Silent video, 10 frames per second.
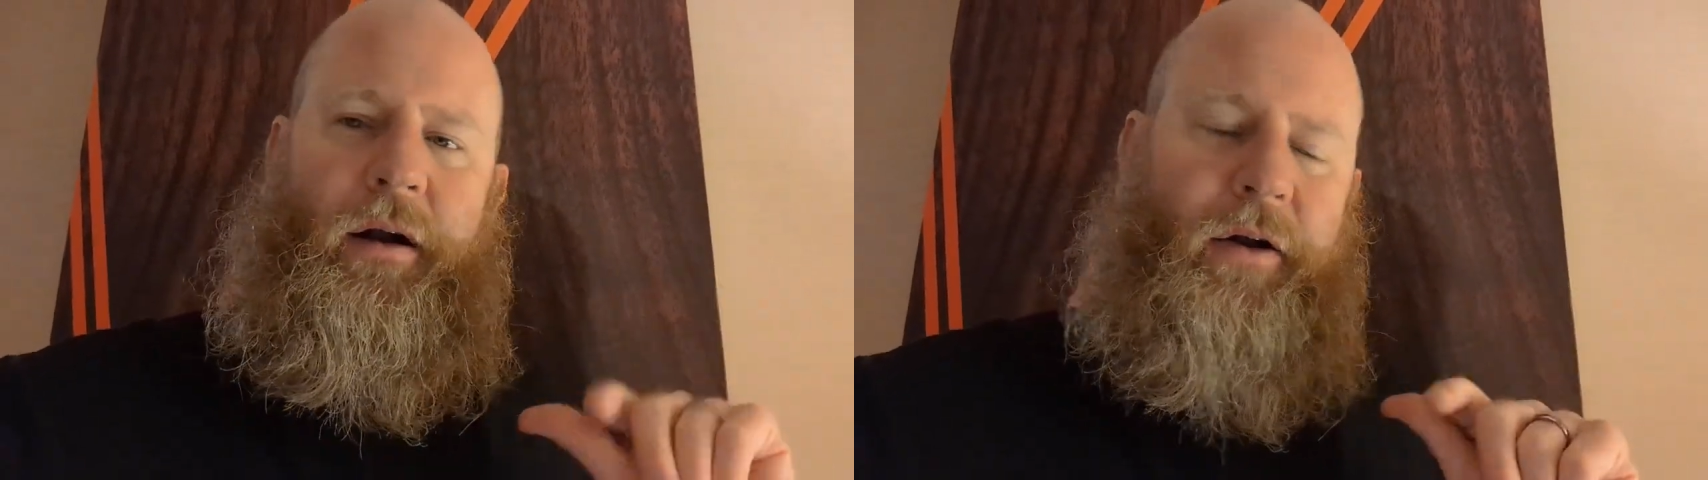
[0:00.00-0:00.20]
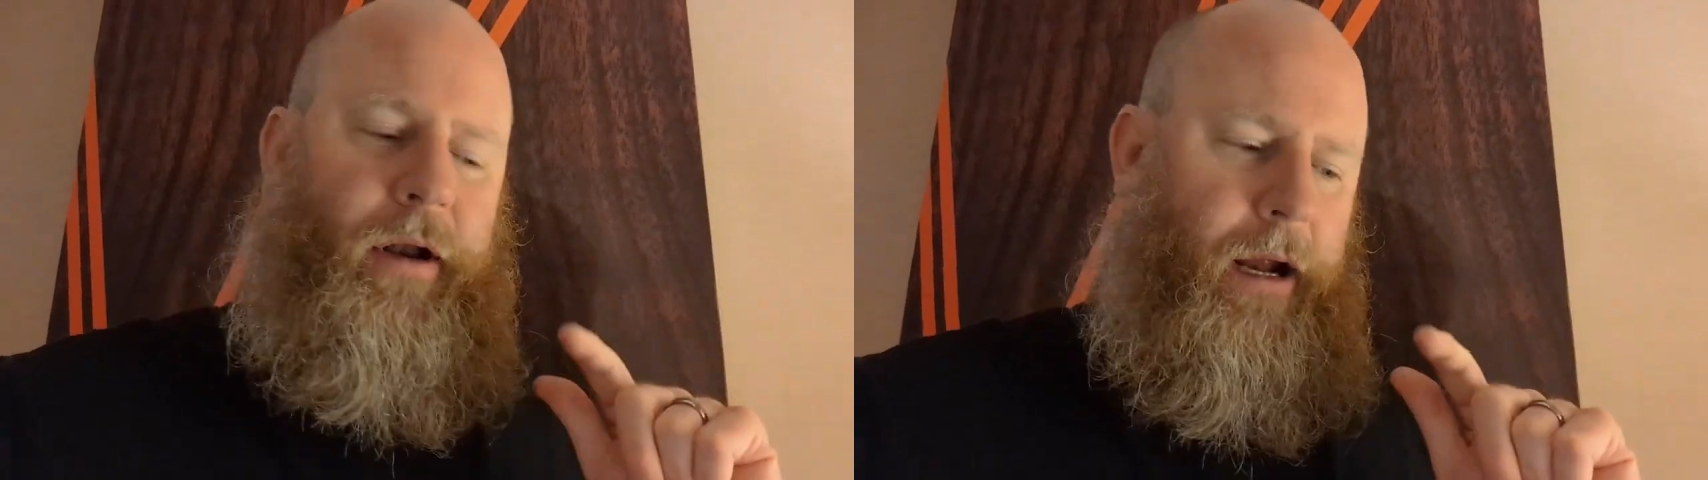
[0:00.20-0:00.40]

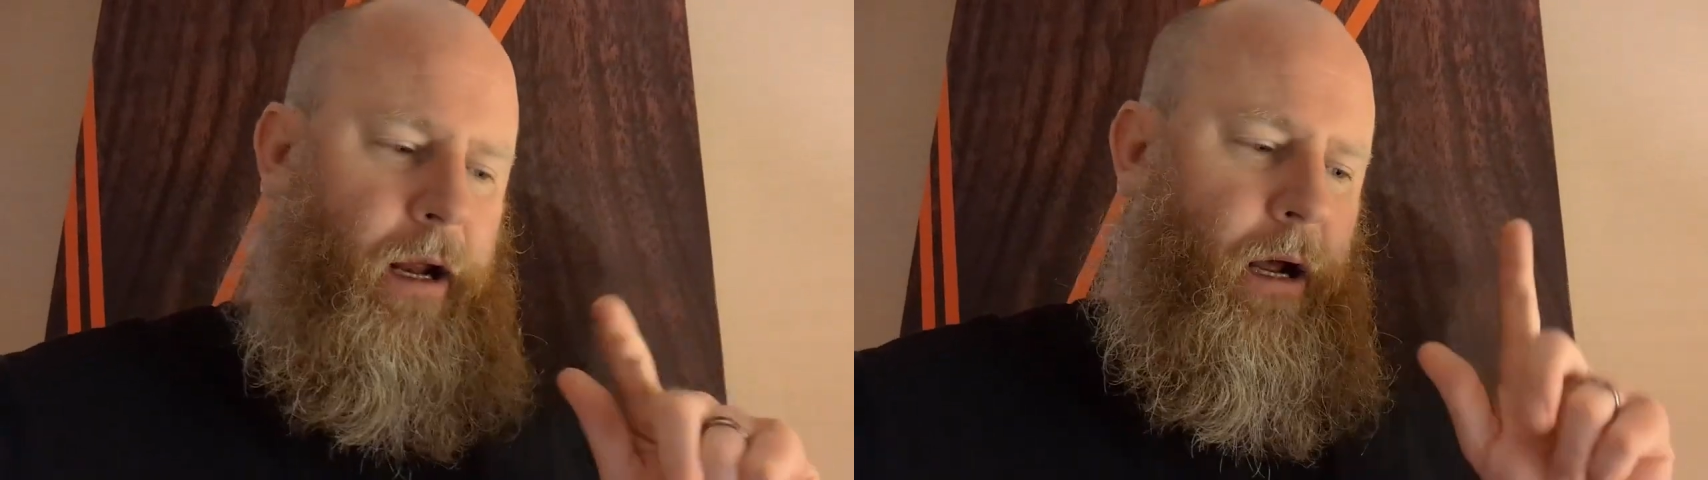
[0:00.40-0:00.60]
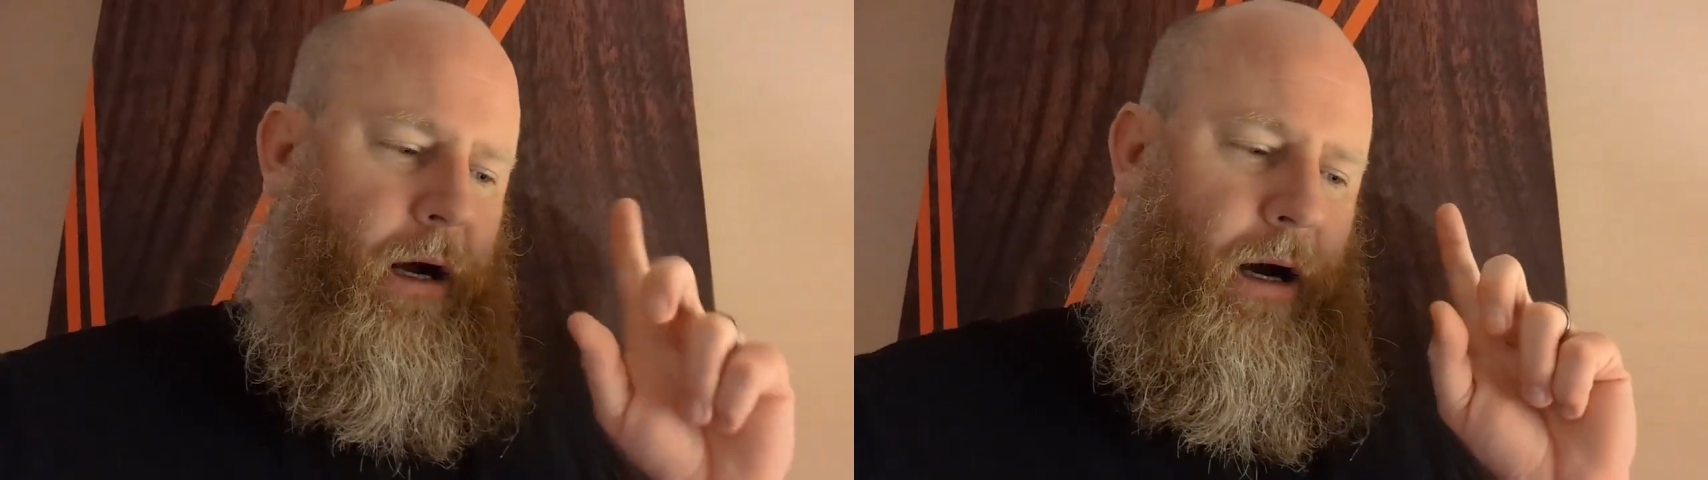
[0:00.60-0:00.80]
Good
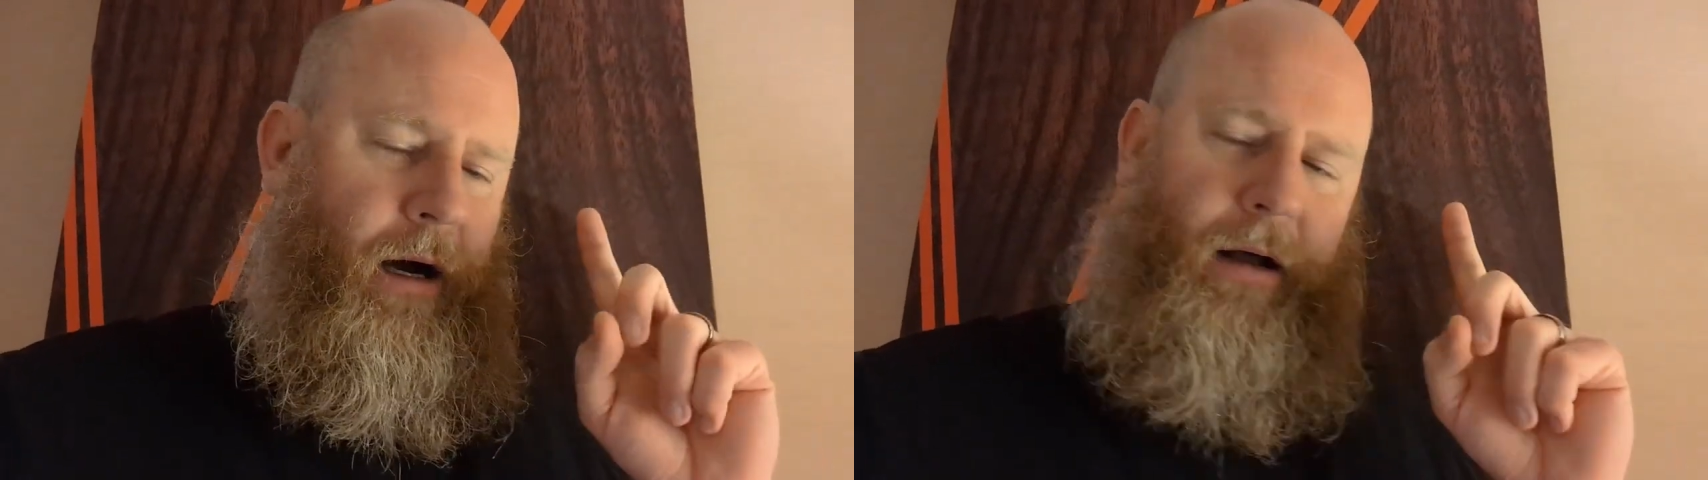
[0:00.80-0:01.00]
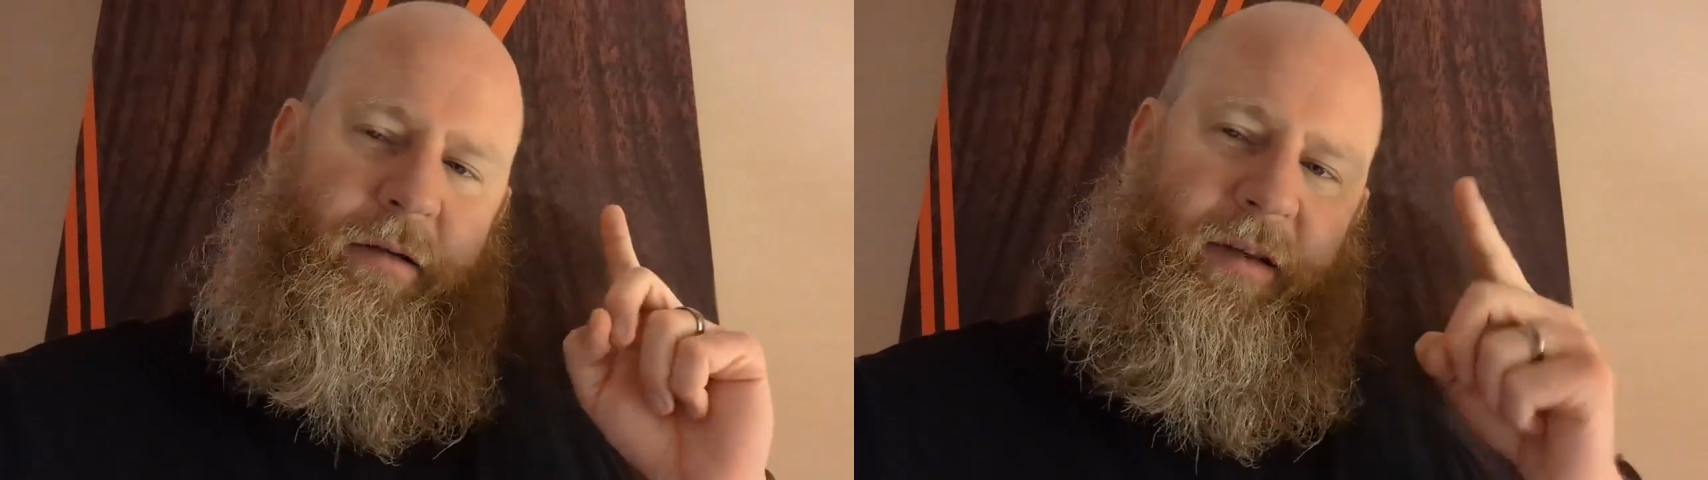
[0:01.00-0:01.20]

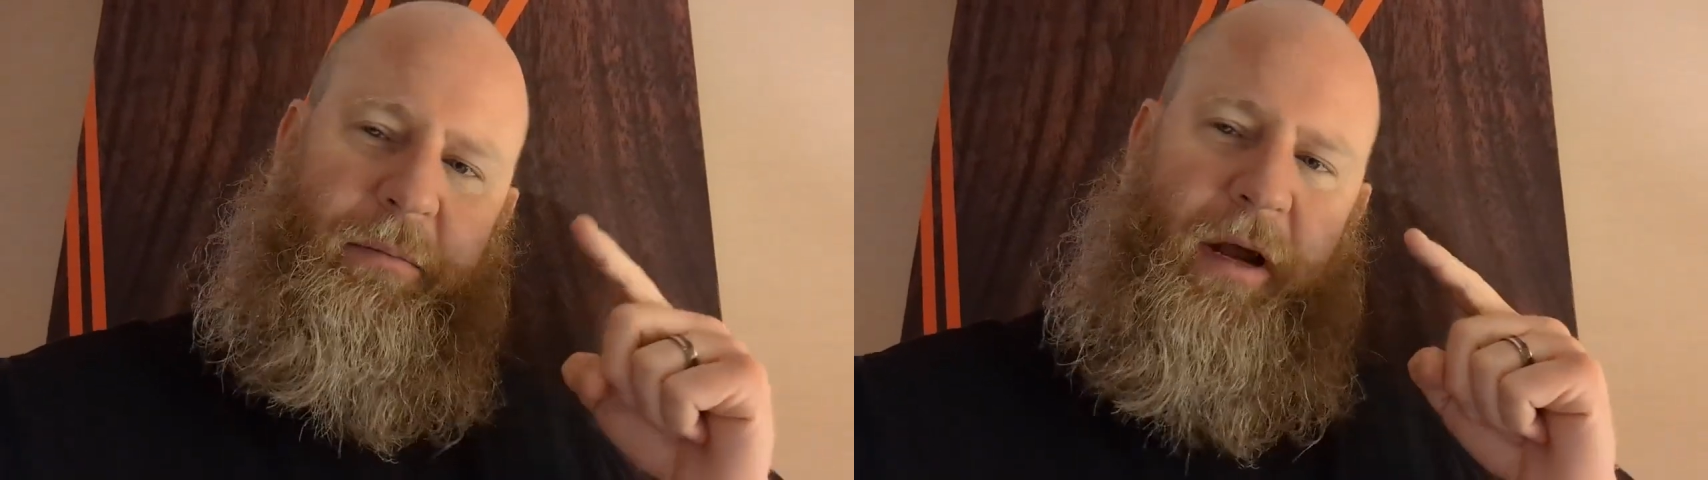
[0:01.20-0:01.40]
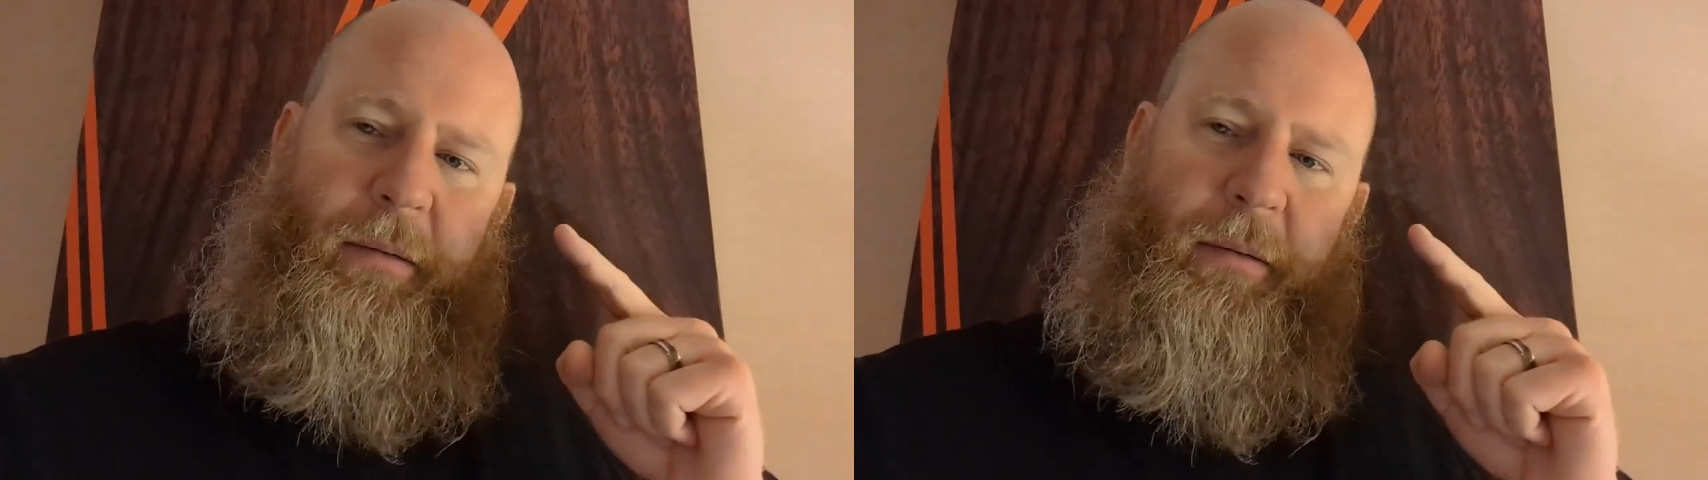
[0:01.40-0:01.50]
night. Sleep